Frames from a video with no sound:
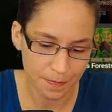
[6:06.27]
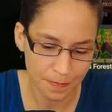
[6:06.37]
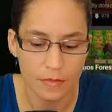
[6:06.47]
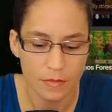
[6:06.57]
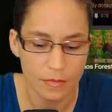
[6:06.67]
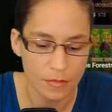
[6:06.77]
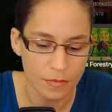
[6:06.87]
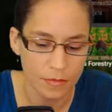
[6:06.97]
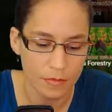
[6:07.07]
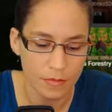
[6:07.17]

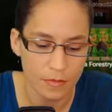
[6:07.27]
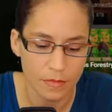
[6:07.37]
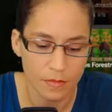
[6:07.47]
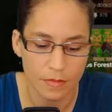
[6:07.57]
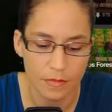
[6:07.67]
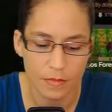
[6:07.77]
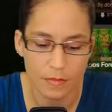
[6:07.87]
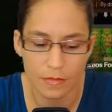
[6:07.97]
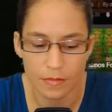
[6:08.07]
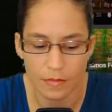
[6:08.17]

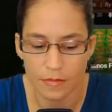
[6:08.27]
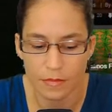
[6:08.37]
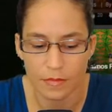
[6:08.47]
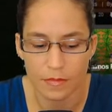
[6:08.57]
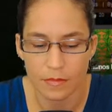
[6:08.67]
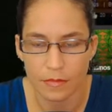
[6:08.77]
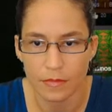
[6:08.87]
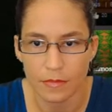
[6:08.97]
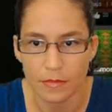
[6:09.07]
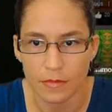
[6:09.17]

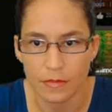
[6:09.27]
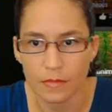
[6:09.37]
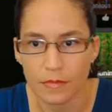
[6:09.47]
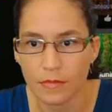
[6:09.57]
[no speech]